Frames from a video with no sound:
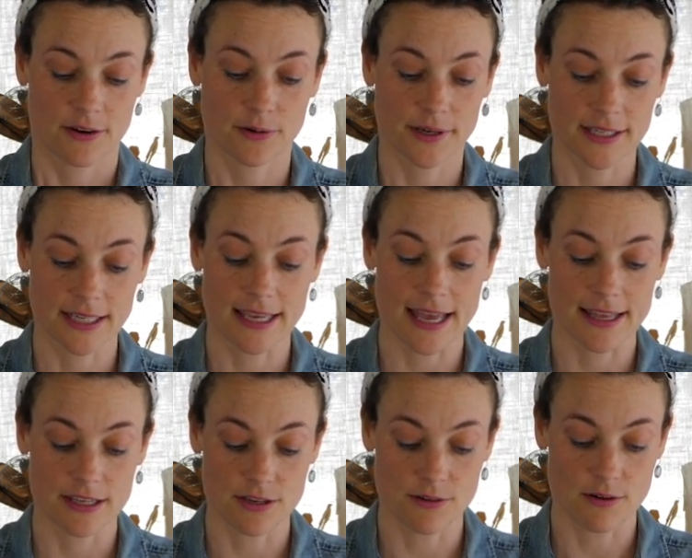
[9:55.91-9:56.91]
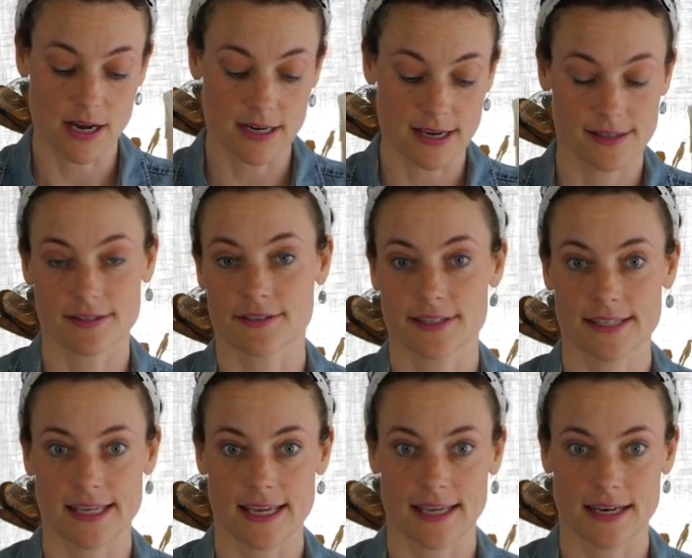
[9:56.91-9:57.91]
going to get you a nicer
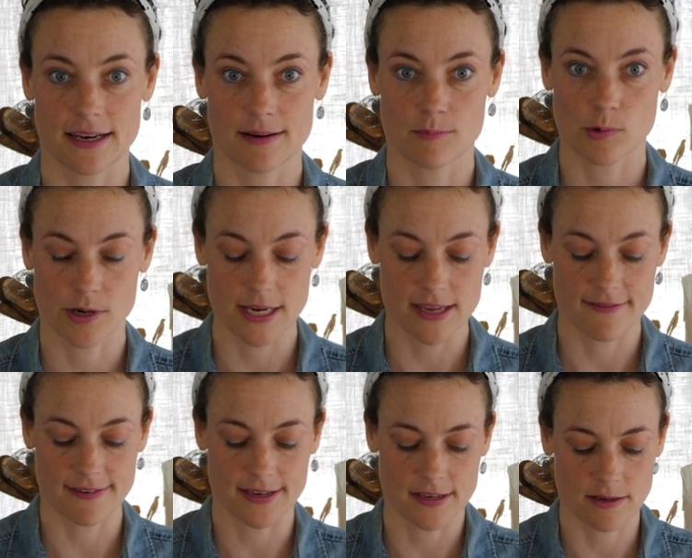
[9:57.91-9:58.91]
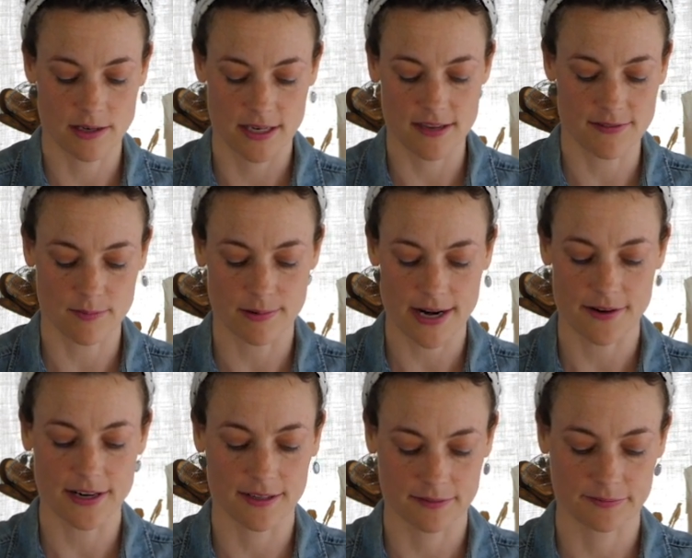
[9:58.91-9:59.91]
skin and a more even
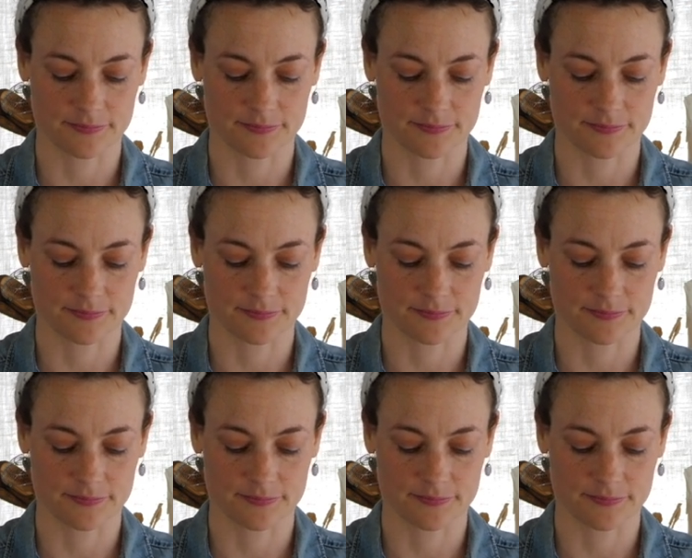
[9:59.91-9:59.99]
browning.